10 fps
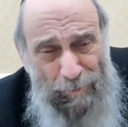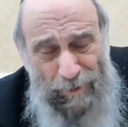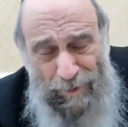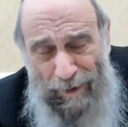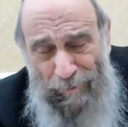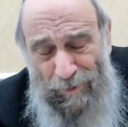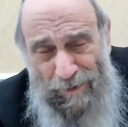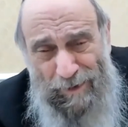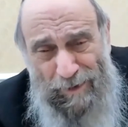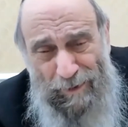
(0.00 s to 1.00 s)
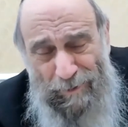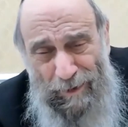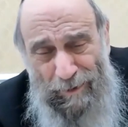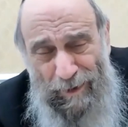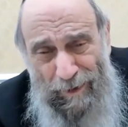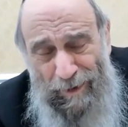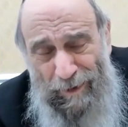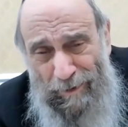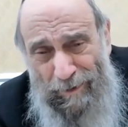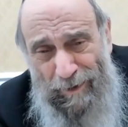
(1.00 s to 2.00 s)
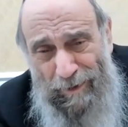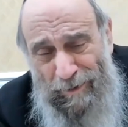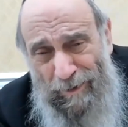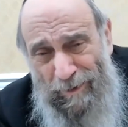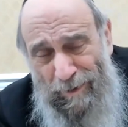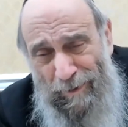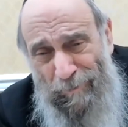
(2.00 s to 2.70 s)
When life is just a